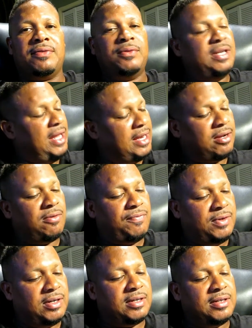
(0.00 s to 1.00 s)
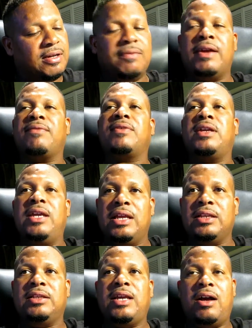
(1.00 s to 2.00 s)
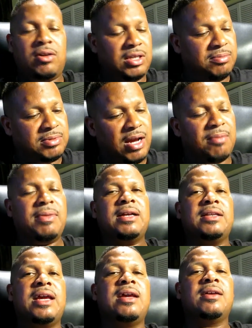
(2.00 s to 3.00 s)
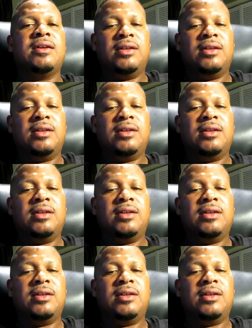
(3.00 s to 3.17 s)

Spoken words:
We let it go far enough. Now forget it. Y'all keep talking about that.